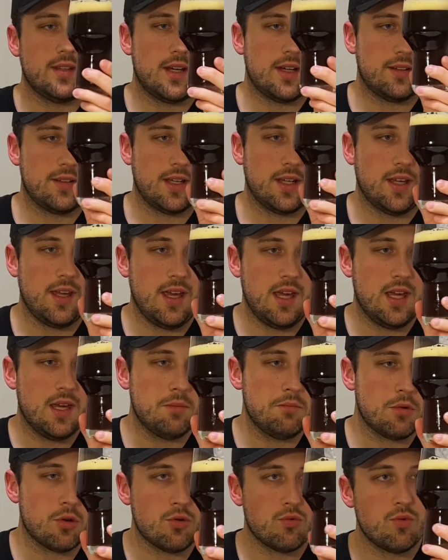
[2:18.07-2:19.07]
that like
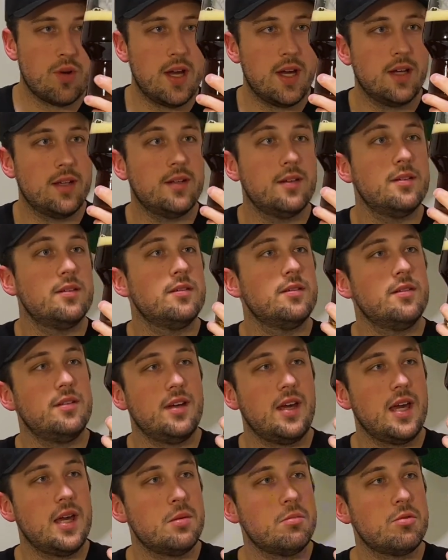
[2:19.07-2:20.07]
amber red
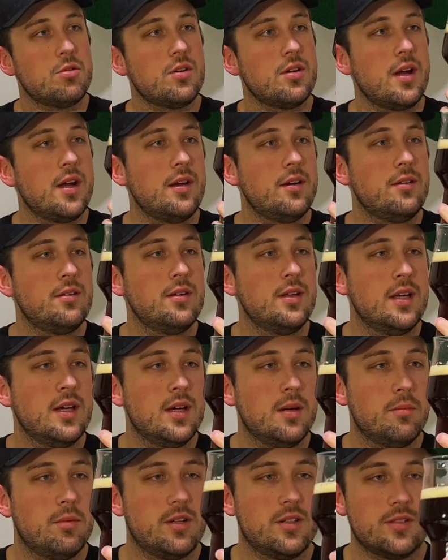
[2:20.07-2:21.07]
amber ale,
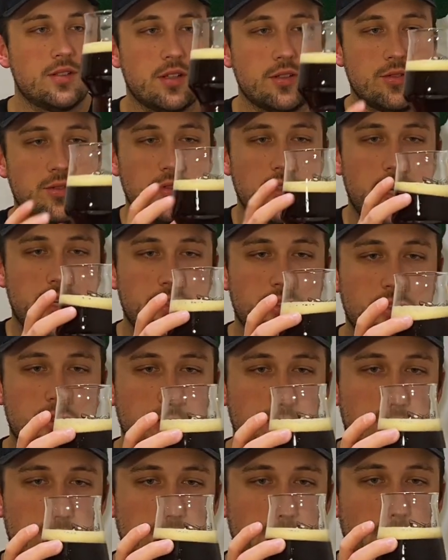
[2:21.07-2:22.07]
but it's also not
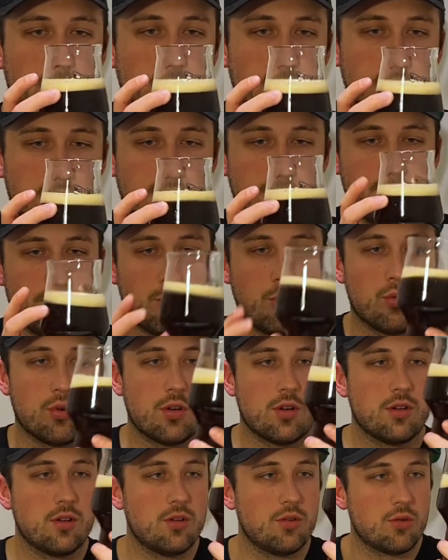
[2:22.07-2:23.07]
super dark like a
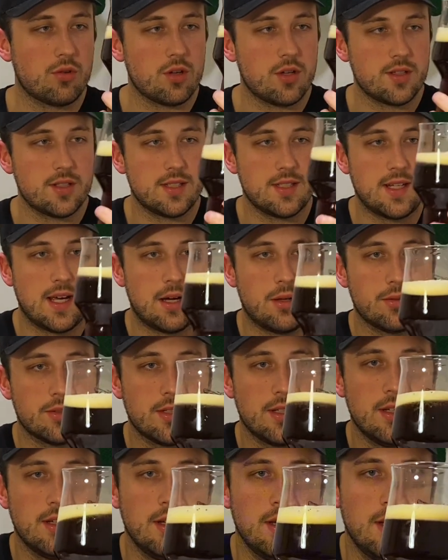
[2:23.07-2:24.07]
porter or a stout.
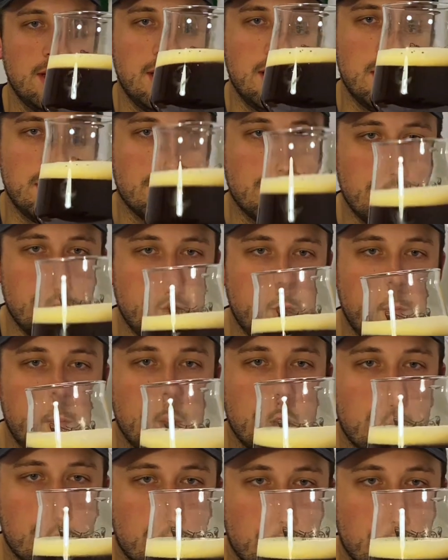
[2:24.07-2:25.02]
Good finger